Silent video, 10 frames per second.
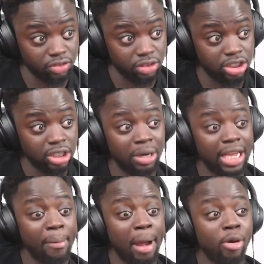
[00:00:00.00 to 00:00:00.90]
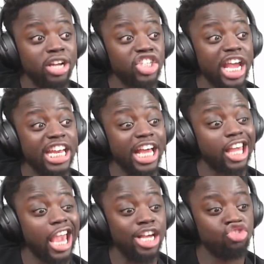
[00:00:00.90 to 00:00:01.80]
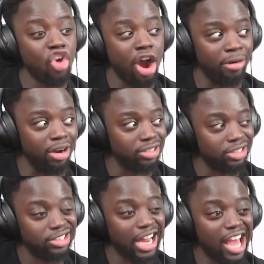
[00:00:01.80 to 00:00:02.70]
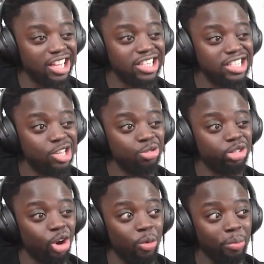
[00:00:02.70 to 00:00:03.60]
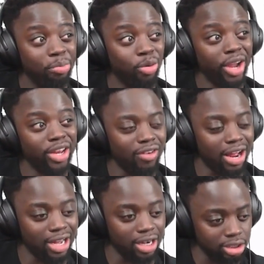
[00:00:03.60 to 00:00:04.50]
Someone get my boy Jay in a K-drama. The acting skills are on point right now.